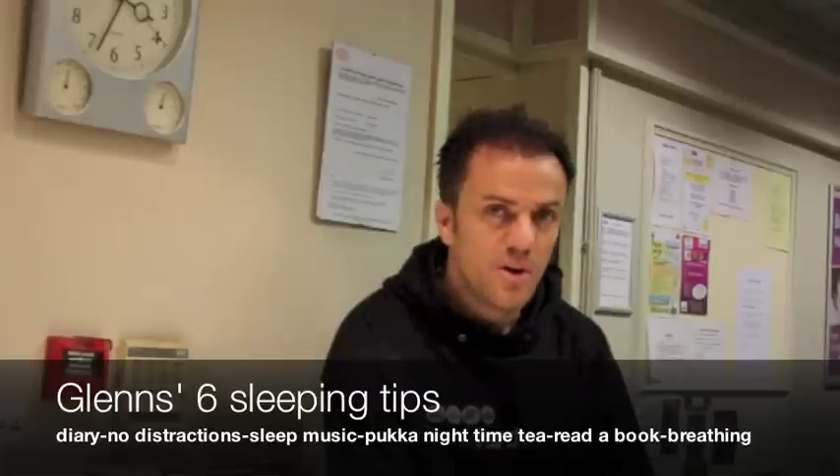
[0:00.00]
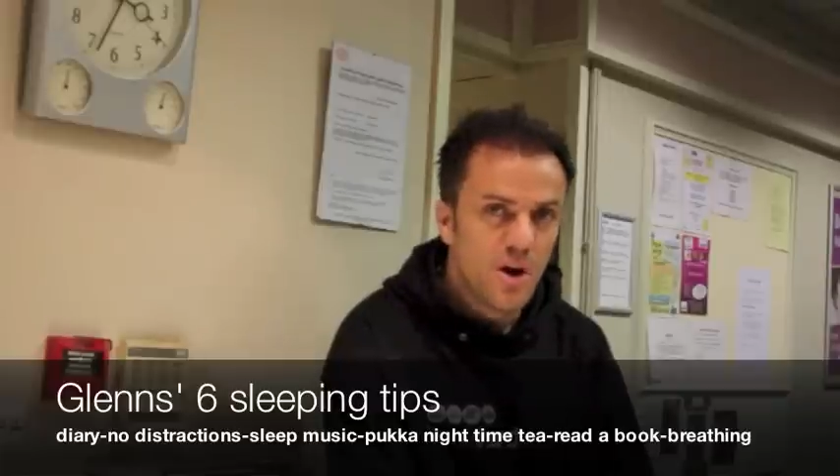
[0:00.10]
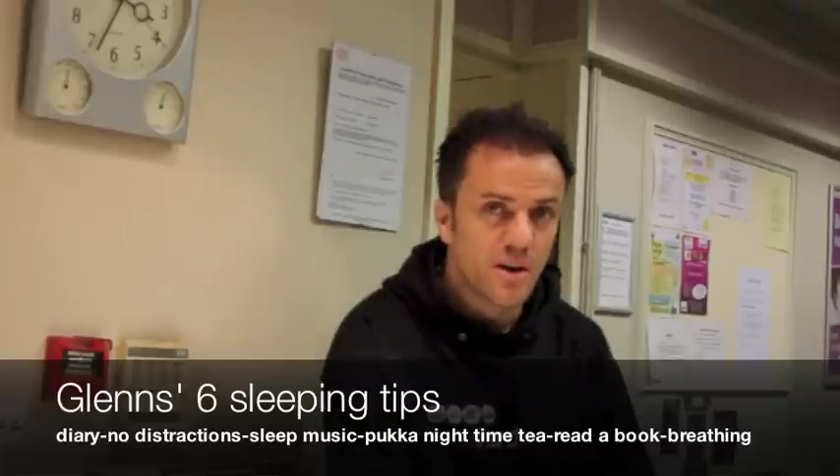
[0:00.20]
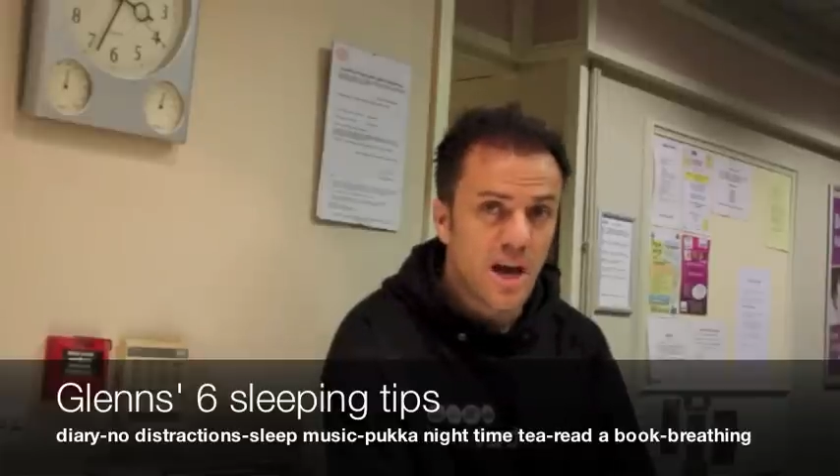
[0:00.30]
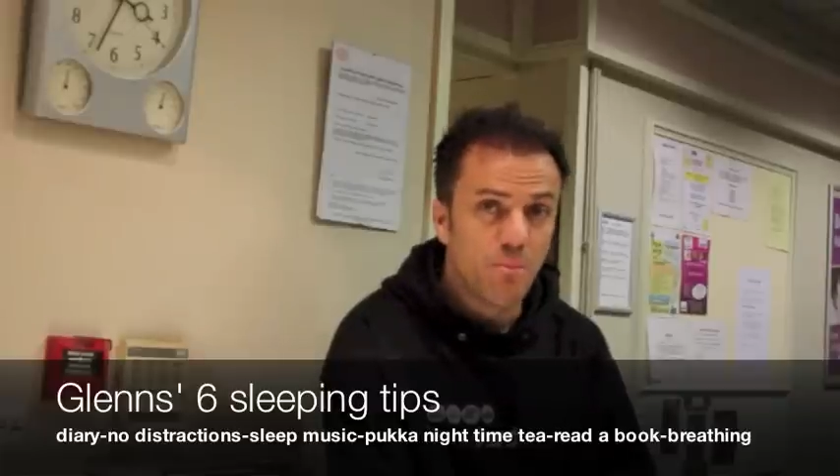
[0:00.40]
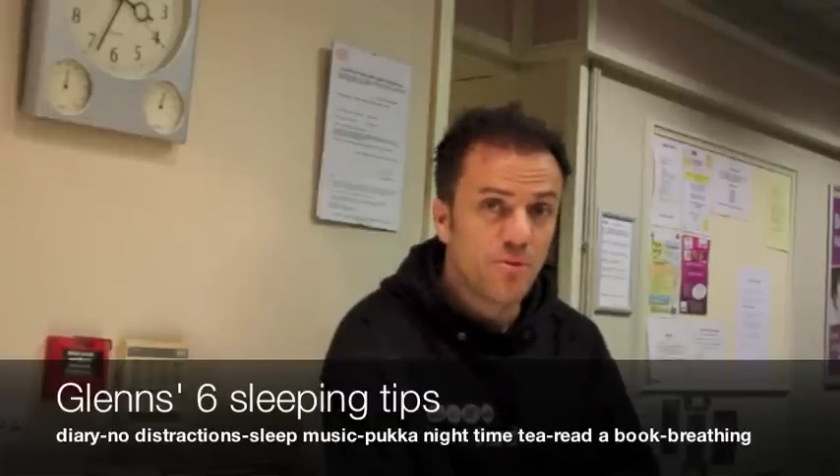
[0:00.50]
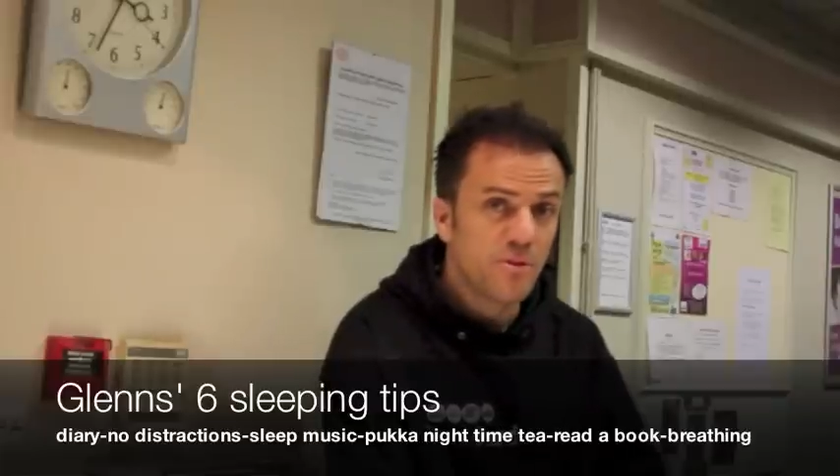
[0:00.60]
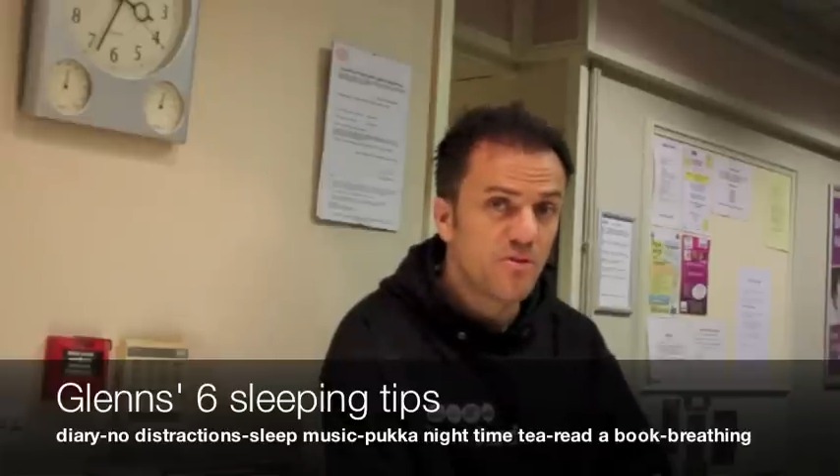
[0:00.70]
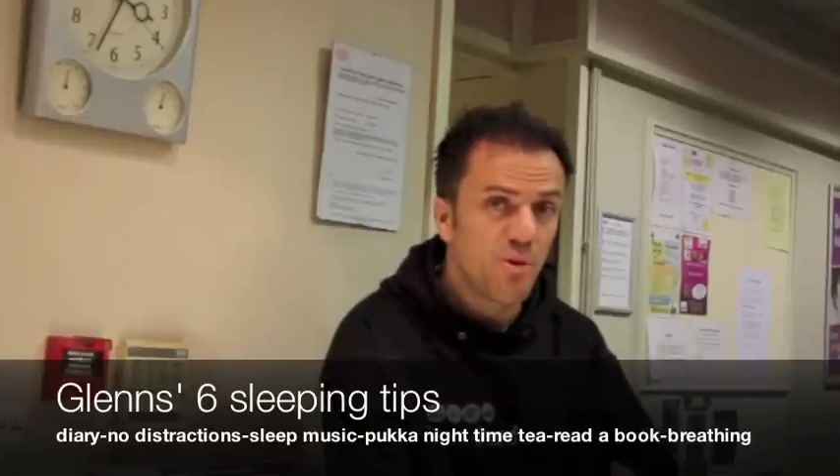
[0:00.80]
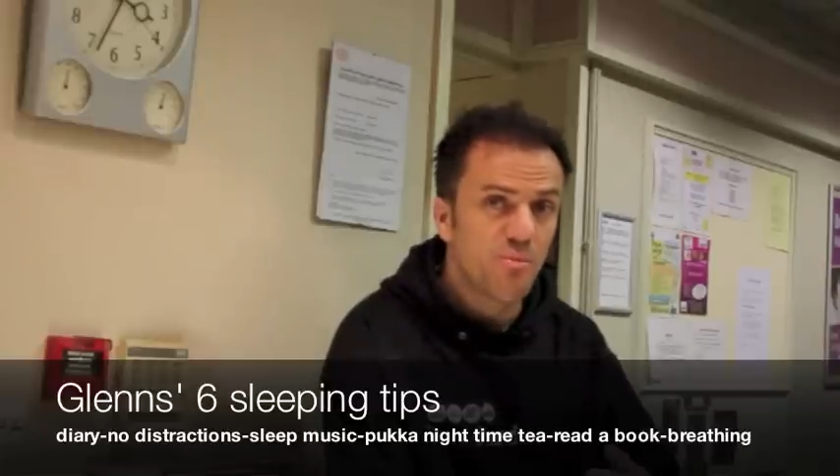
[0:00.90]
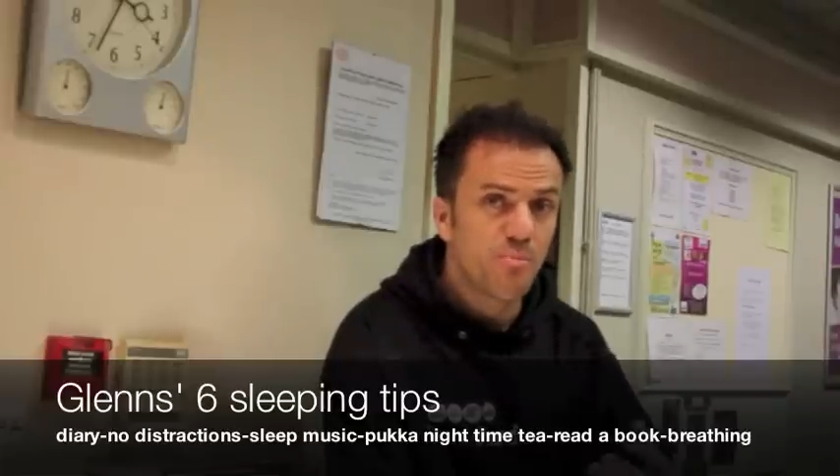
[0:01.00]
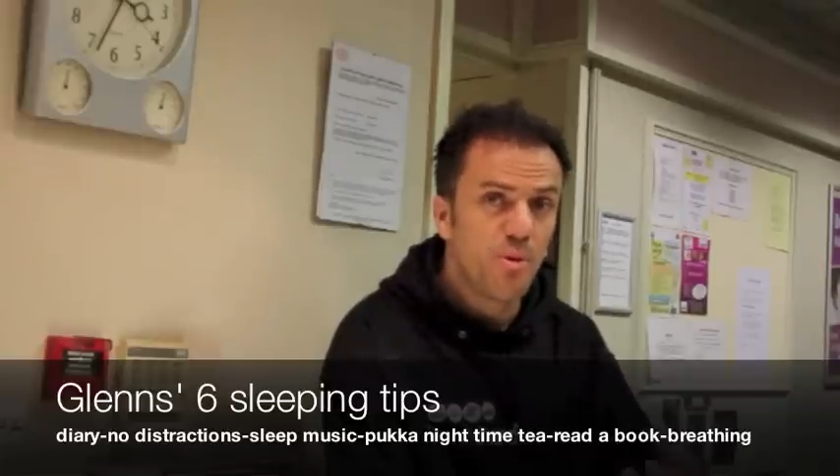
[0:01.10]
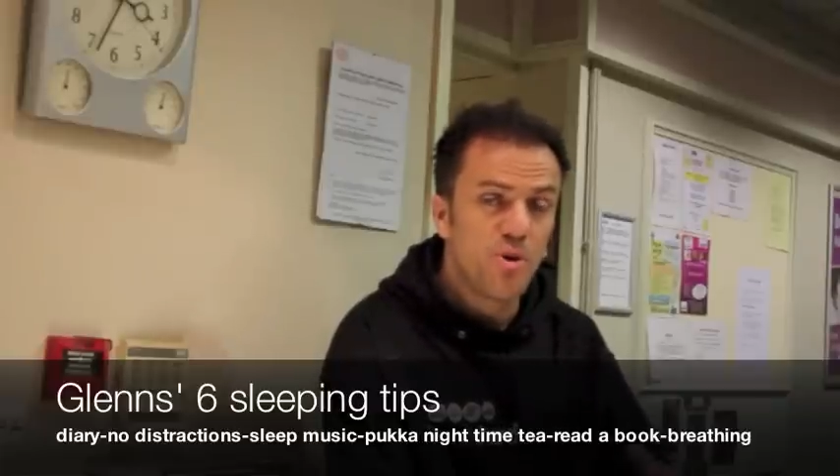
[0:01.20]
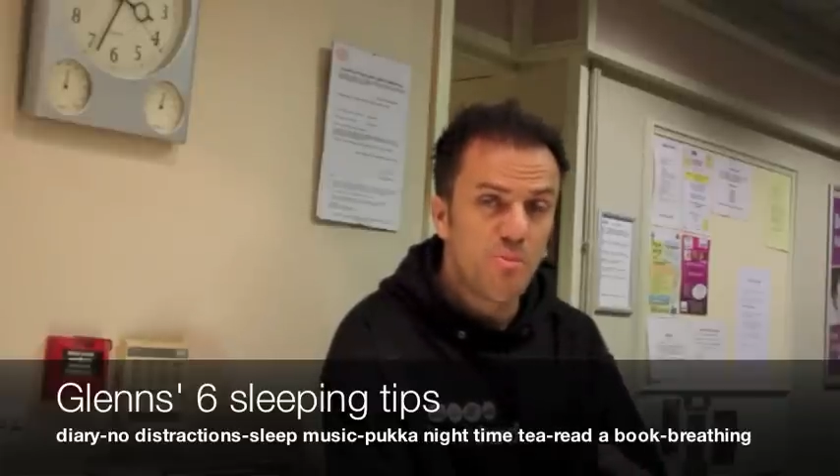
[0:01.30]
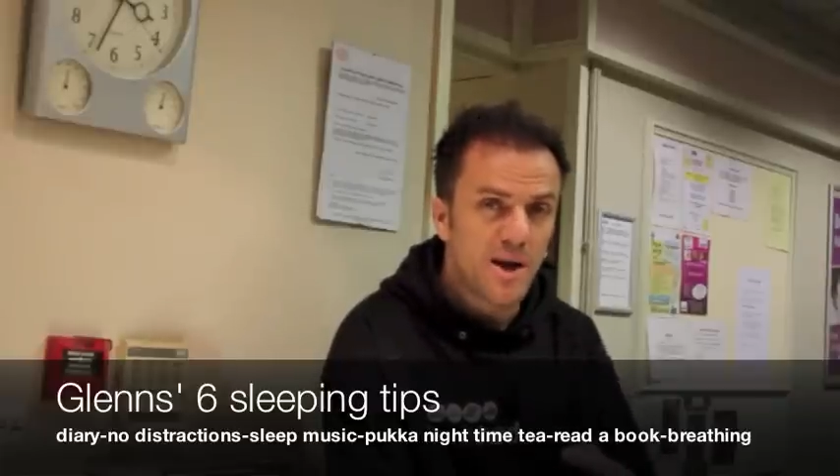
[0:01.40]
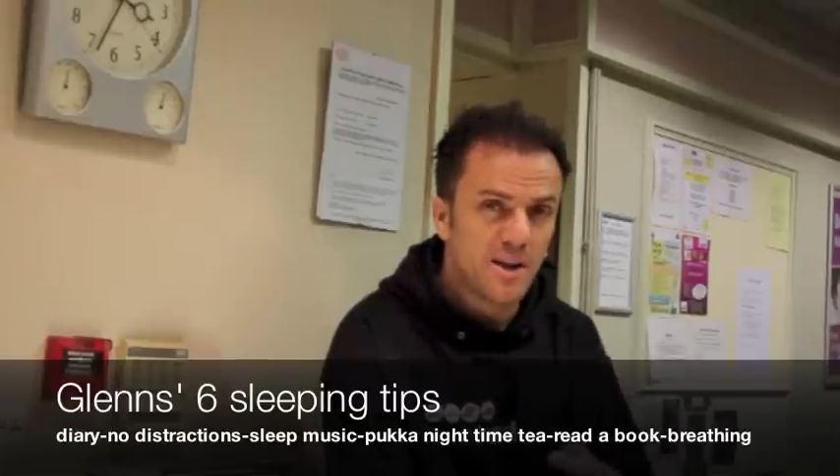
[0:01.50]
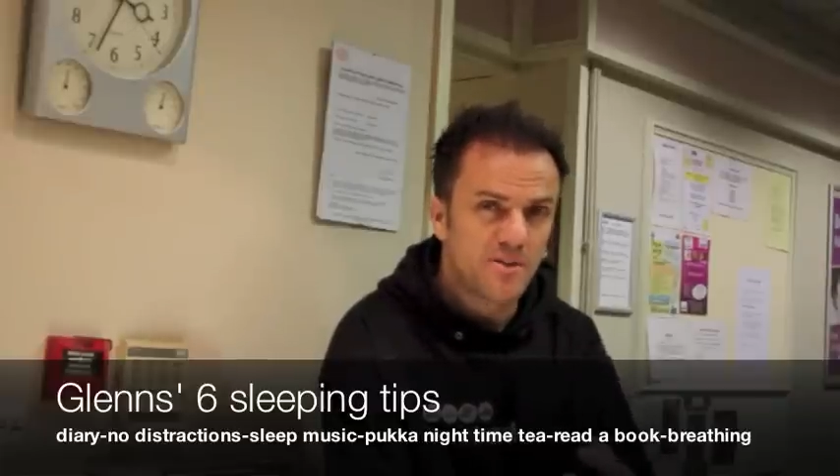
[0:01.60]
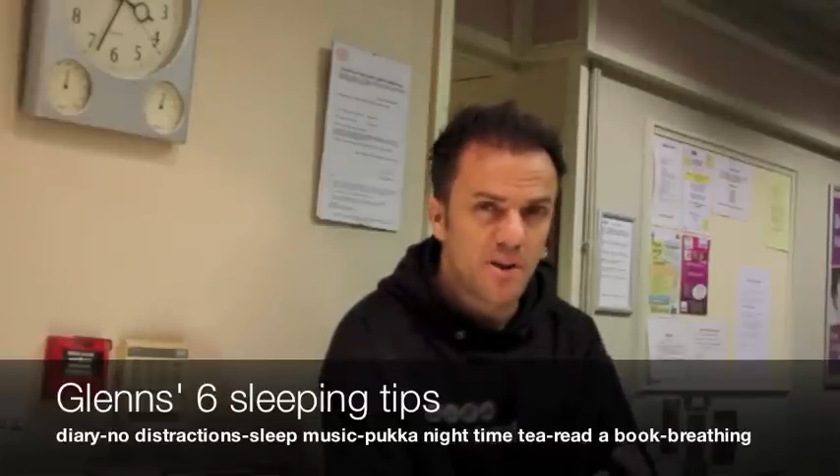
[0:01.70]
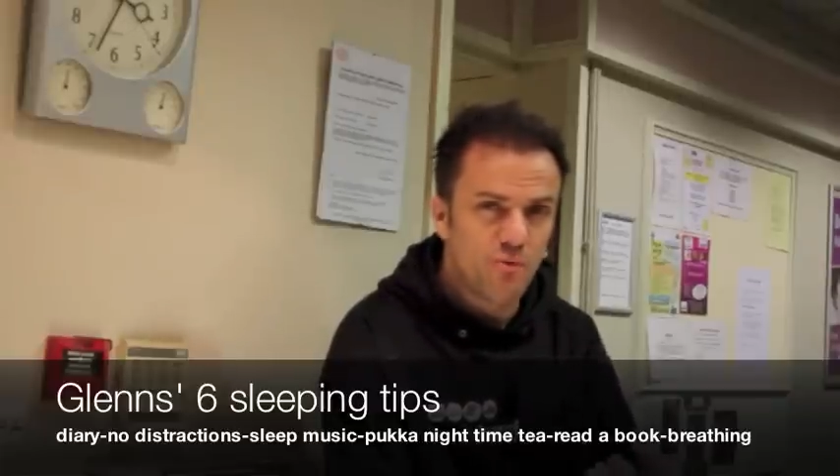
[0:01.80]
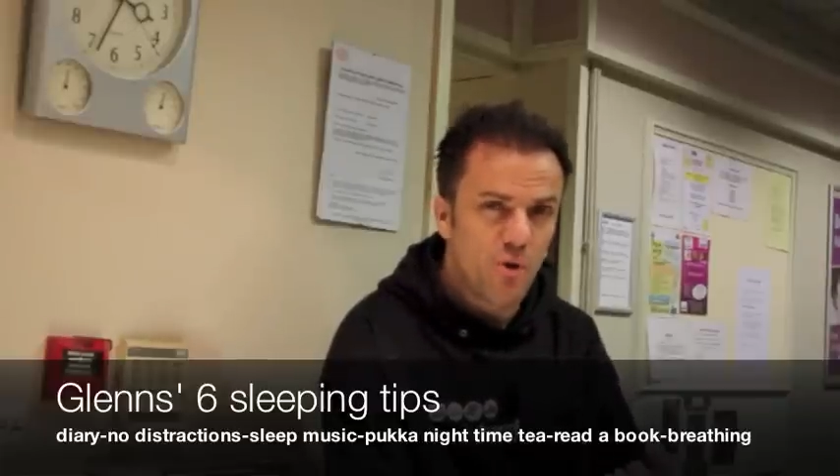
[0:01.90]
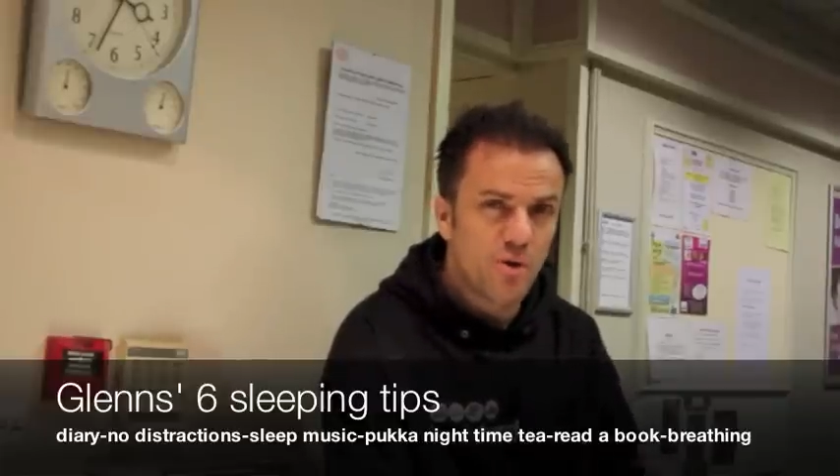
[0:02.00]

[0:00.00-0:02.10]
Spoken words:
again will just sort of put you back into that